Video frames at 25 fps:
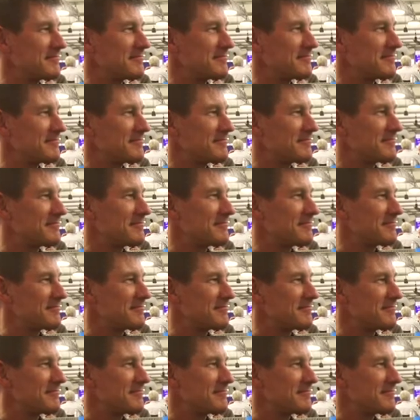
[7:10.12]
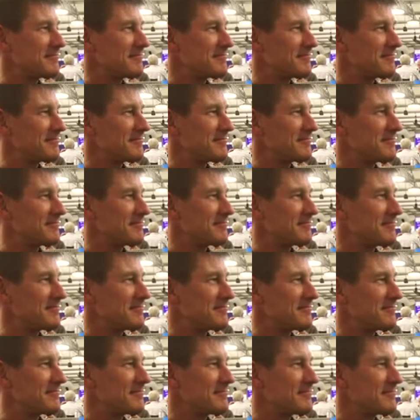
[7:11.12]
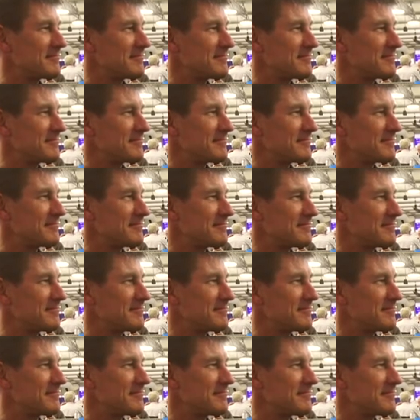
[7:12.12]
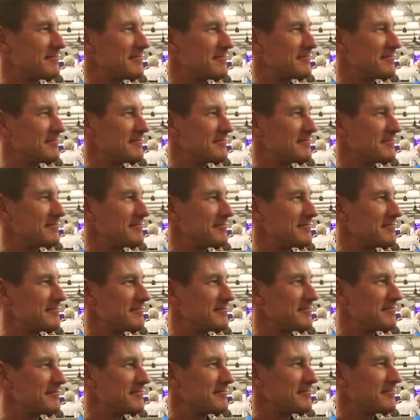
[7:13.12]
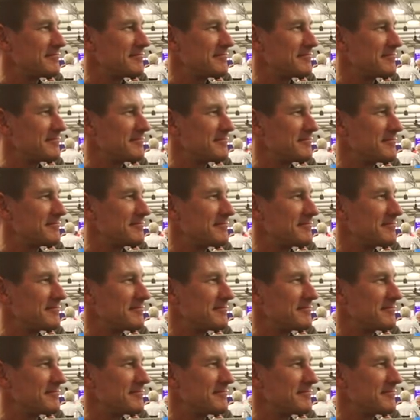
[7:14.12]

No words are spoken by the person on screen.